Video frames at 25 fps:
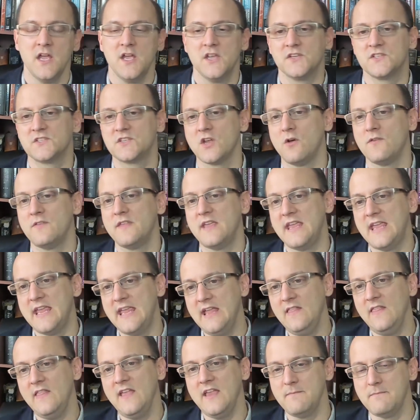So the
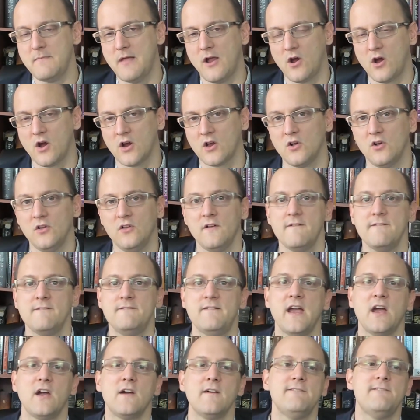healing miracle
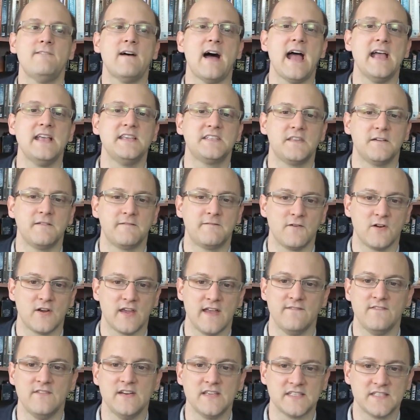verifies the
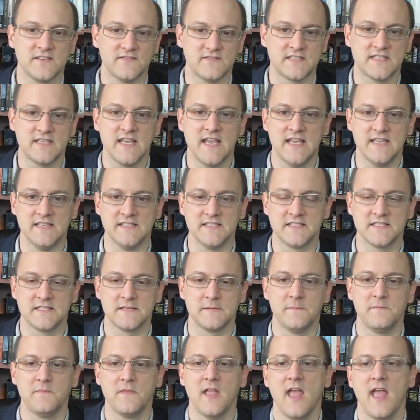forgiveness of
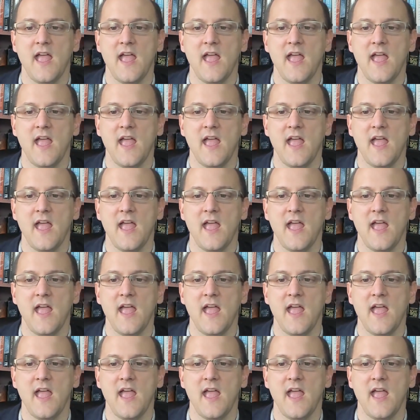sins.